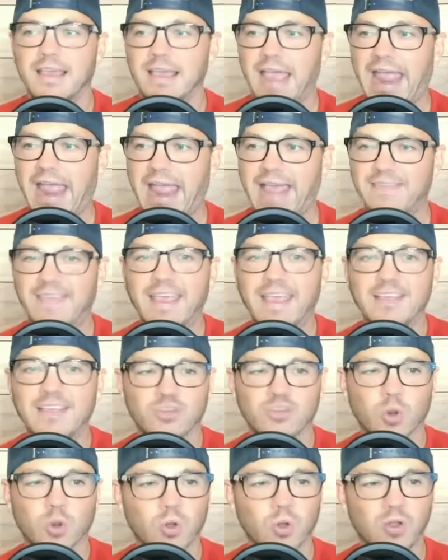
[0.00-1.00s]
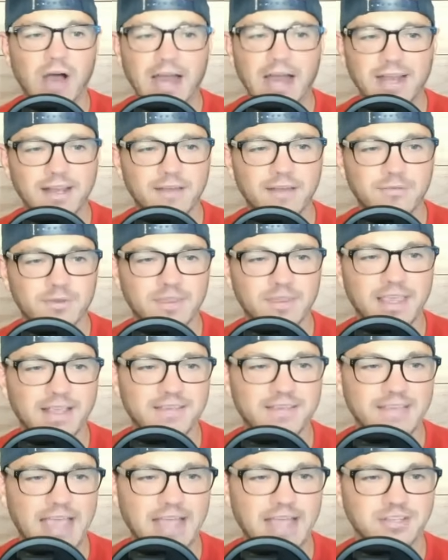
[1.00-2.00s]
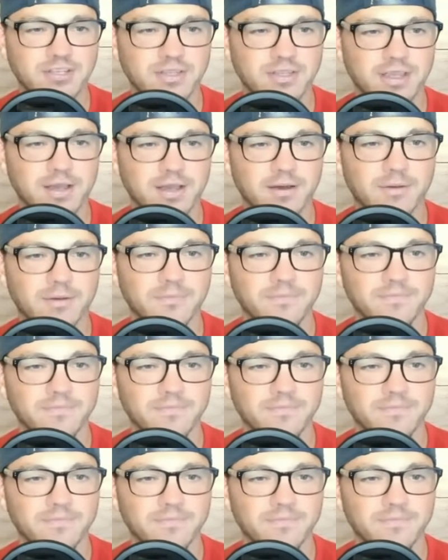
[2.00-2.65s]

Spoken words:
and they can throw a lot of different things at you there.